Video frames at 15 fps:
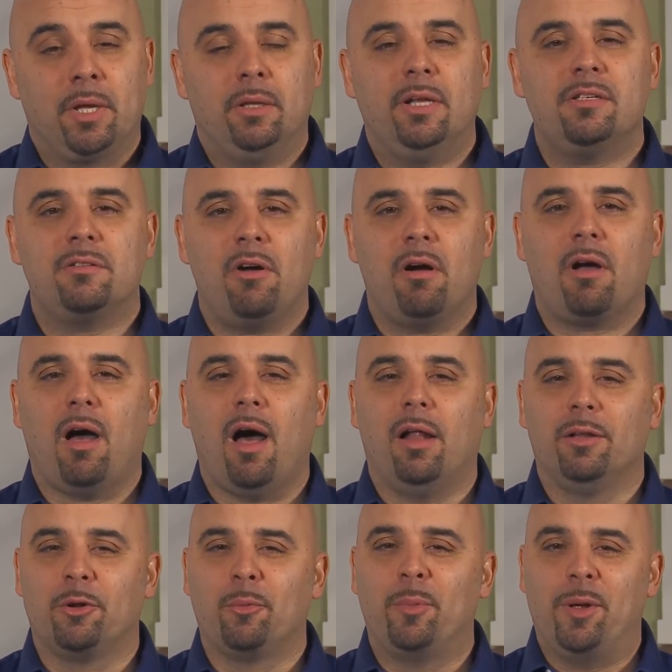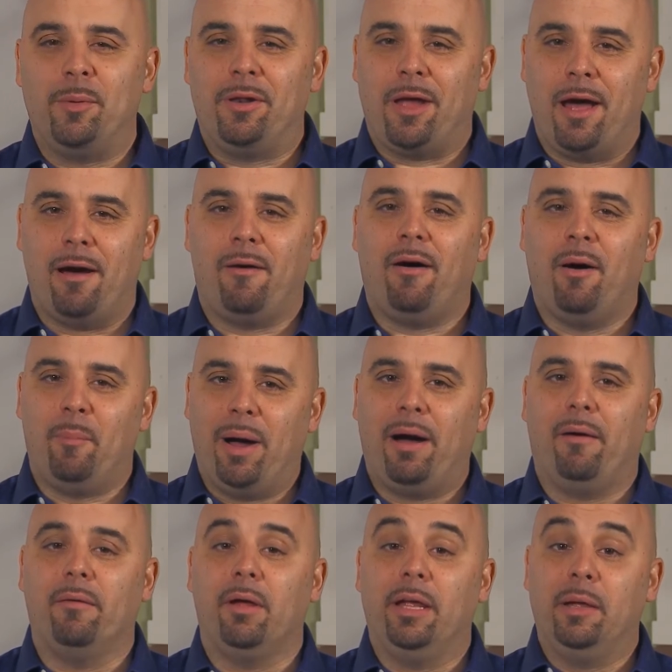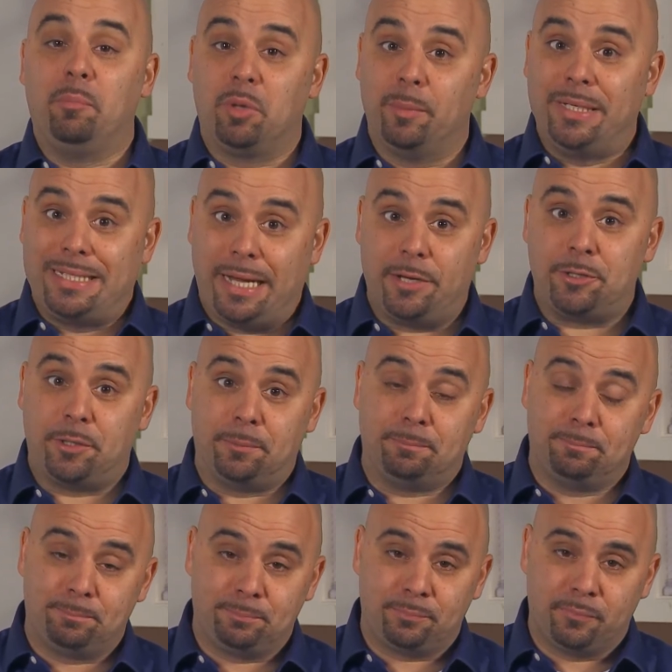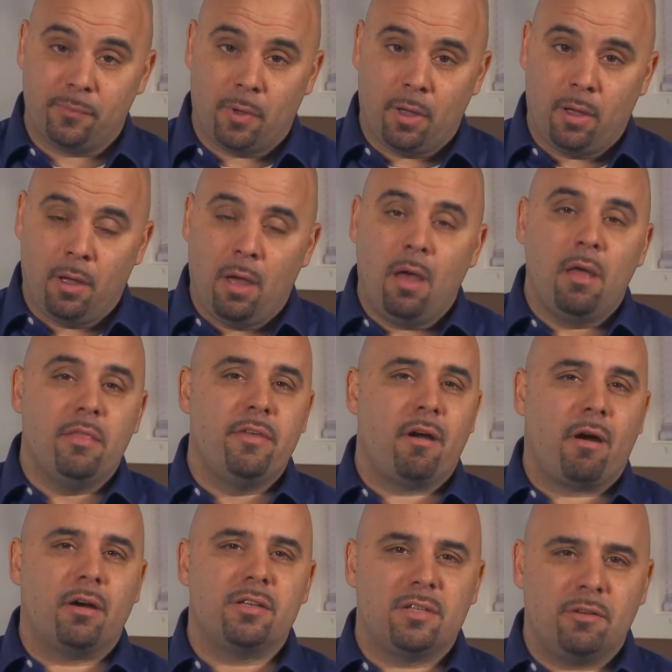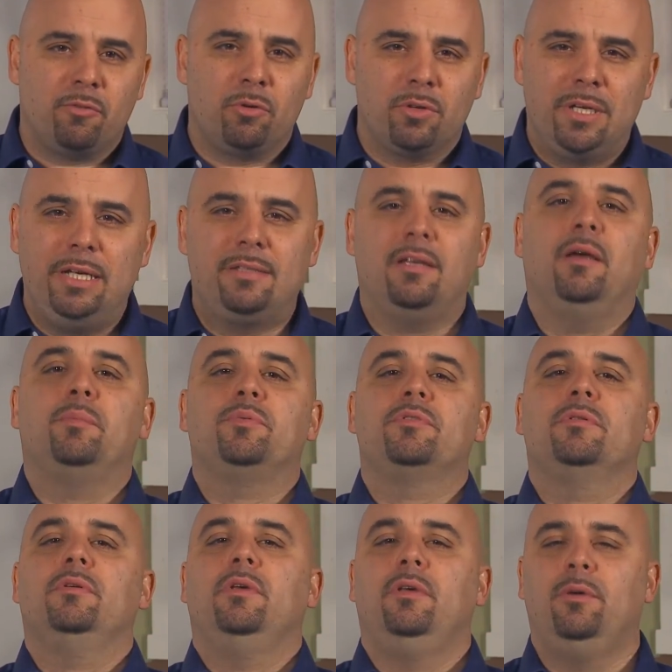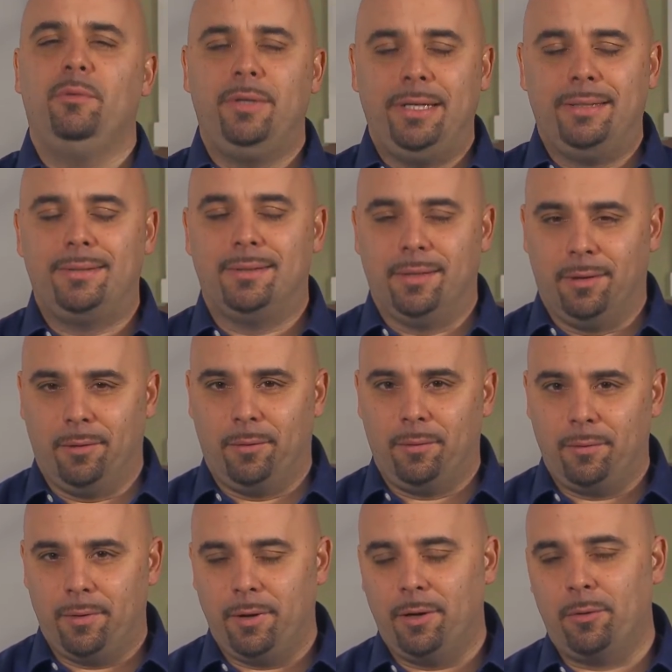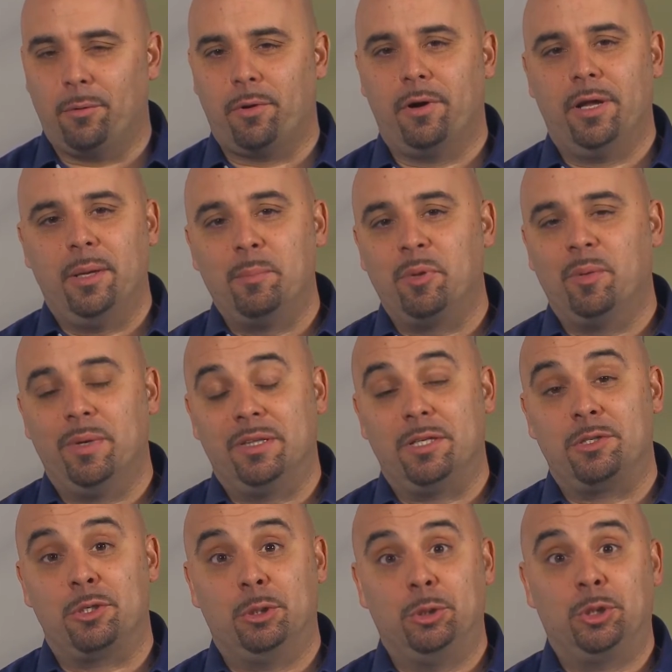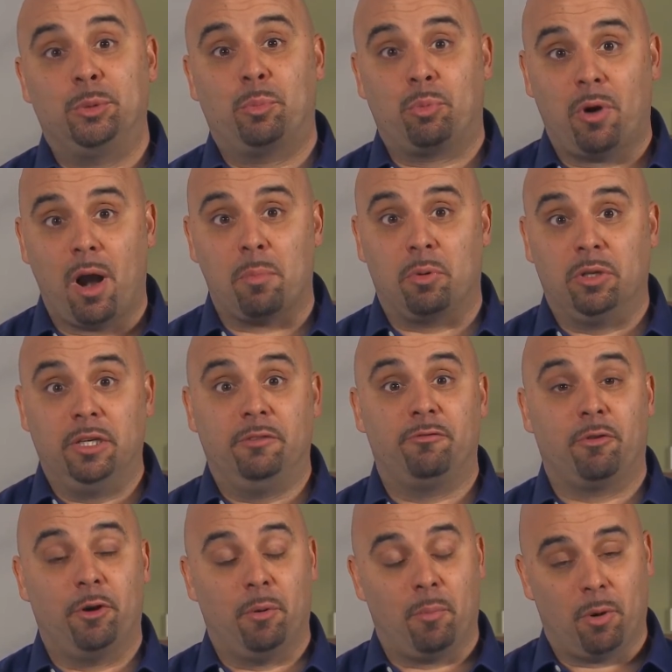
Let's talk a little bit now about implementation. There are several key tips you need to know in order to implement the solution properly for your